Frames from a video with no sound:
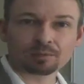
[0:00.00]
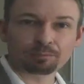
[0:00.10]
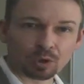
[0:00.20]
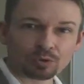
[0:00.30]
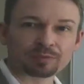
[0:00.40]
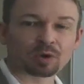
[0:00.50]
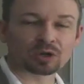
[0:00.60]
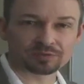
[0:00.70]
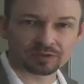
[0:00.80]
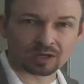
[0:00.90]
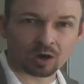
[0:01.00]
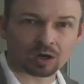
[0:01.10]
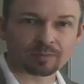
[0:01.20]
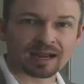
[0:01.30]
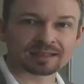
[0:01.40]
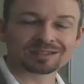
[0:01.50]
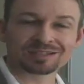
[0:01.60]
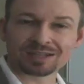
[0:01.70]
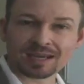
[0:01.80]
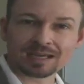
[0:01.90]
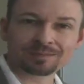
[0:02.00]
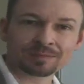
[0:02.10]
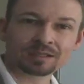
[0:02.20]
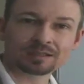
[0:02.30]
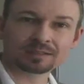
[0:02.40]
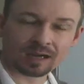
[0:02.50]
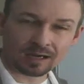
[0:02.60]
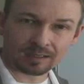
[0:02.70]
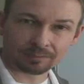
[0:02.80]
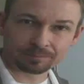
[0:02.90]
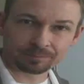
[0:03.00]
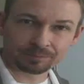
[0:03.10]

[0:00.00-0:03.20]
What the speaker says: both parts of the arm at the same time